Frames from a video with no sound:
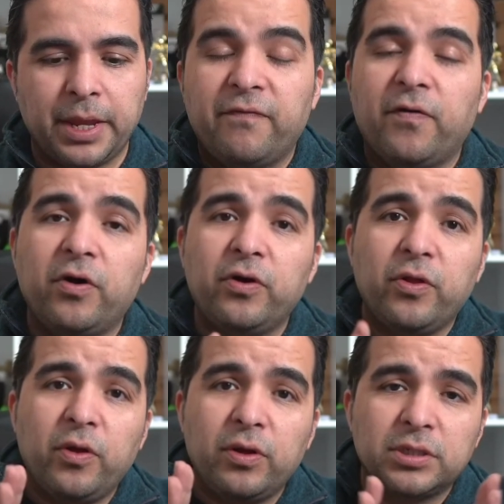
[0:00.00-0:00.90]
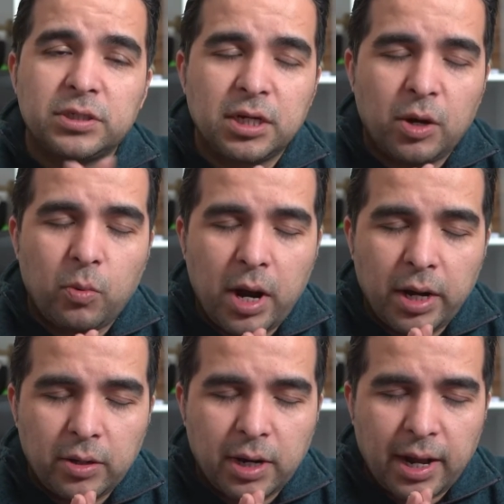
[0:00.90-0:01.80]
For the chicken
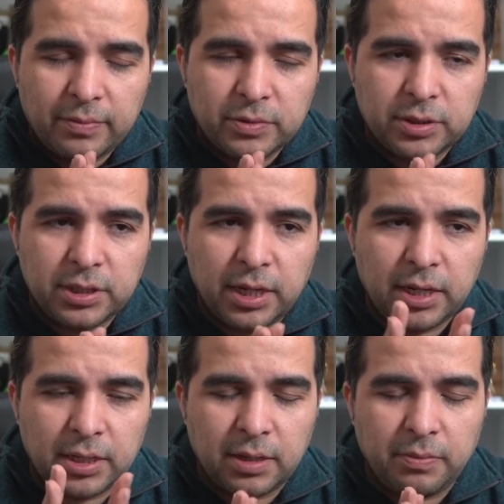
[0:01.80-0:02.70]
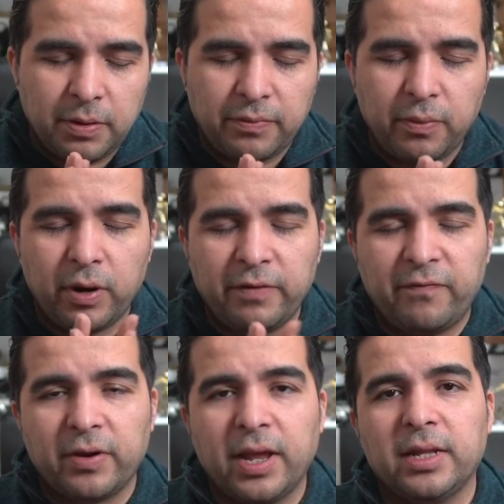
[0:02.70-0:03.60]
wire, I have to say it before I
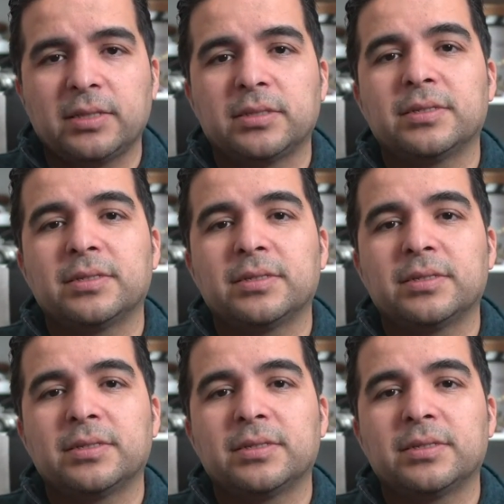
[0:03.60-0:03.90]
forget.